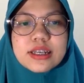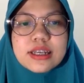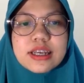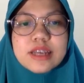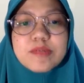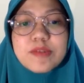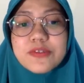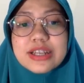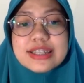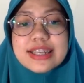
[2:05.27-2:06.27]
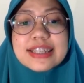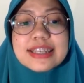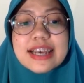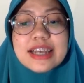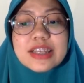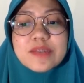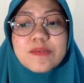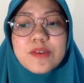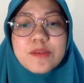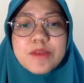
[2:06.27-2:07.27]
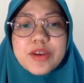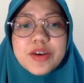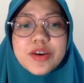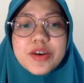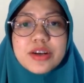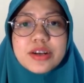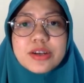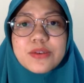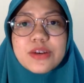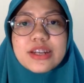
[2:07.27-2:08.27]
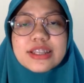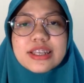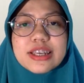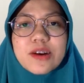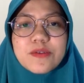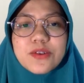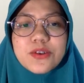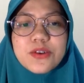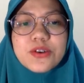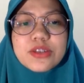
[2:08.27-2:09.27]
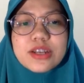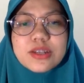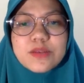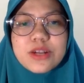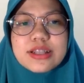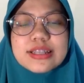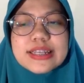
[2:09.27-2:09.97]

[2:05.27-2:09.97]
It provides insights for better quality of your code as well.